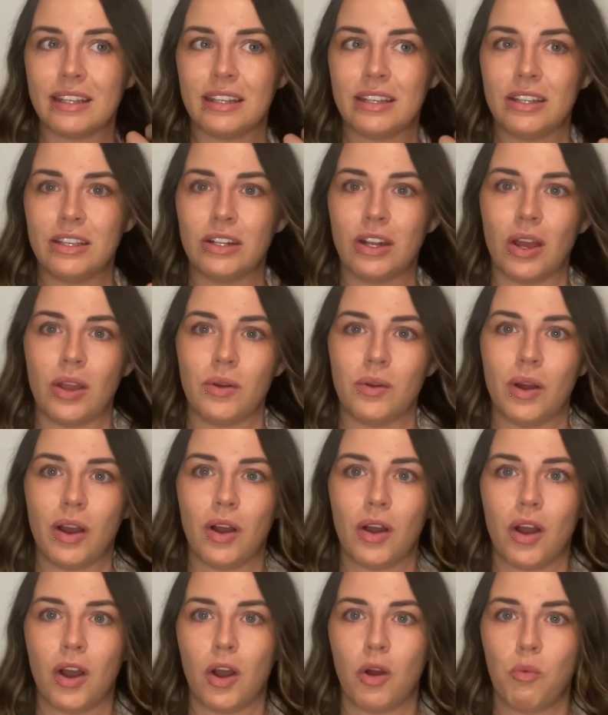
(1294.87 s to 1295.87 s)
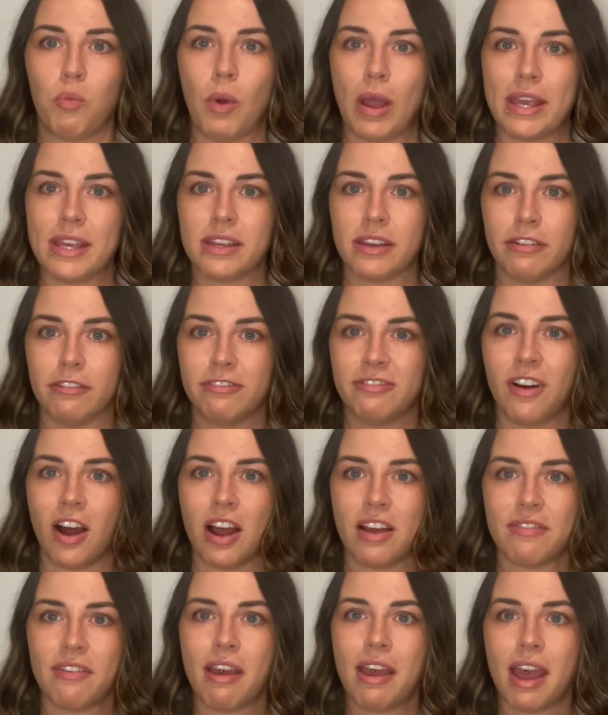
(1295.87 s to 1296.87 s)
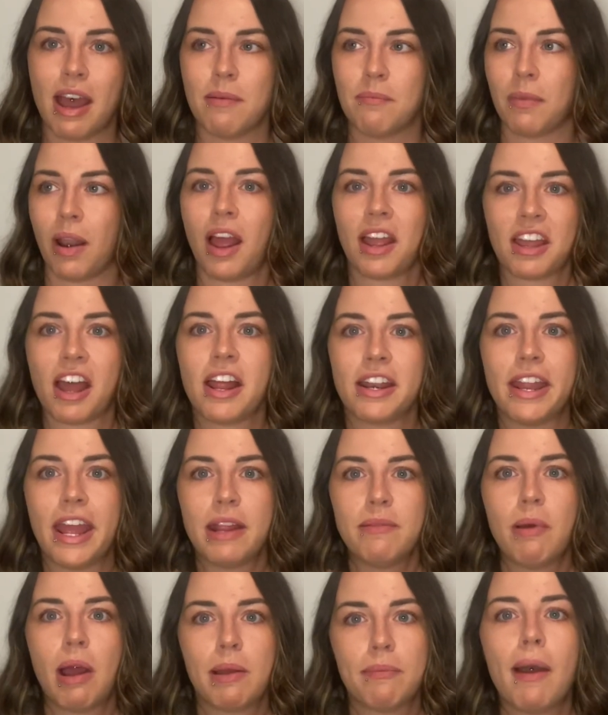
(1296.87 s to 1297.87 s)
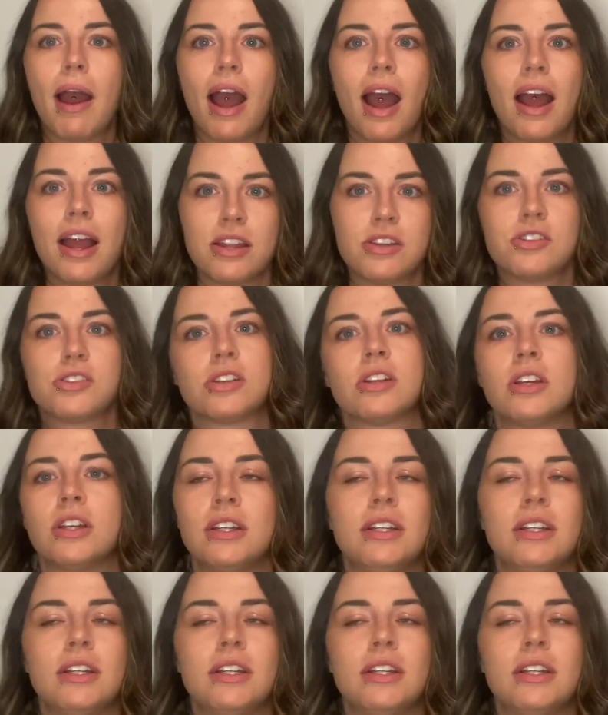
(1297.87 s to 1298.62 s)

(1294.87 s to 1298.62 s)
you know, awake at 5 a.m. like, I need my match,